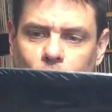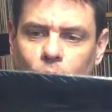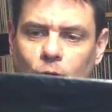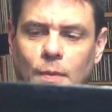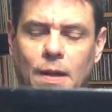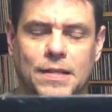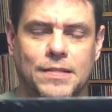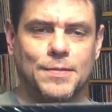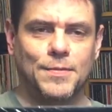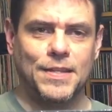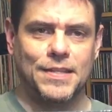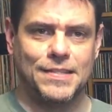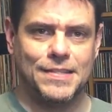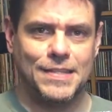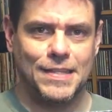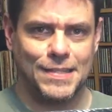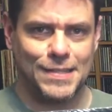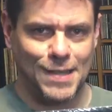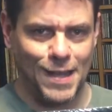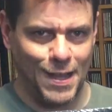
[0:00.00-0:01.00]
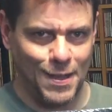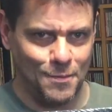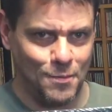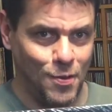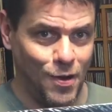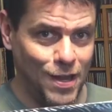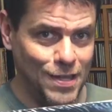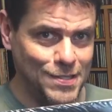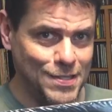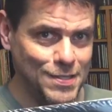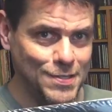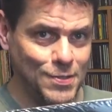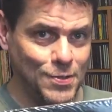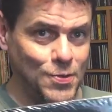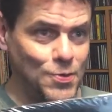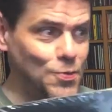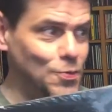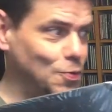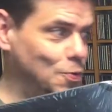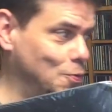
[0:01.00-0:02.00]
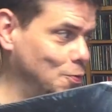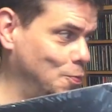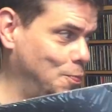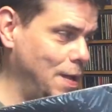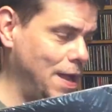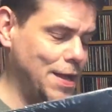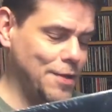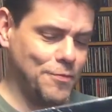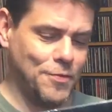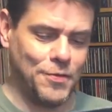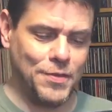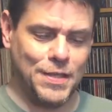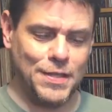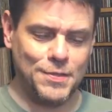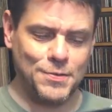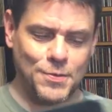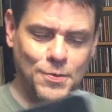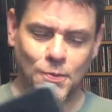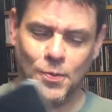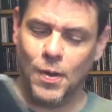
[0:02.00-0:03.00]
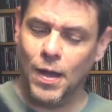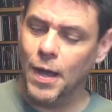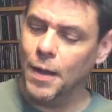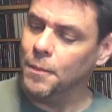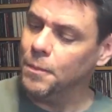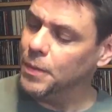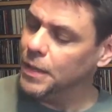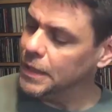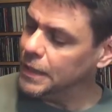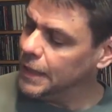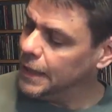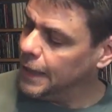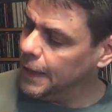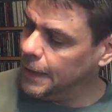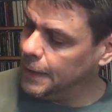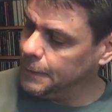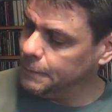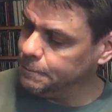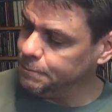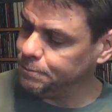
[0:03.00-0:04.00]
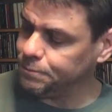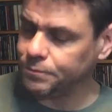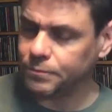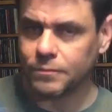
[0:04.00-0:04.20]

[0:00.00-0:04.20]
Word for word: don't know about some of these Discog prices and who, who paid for these or what, but um,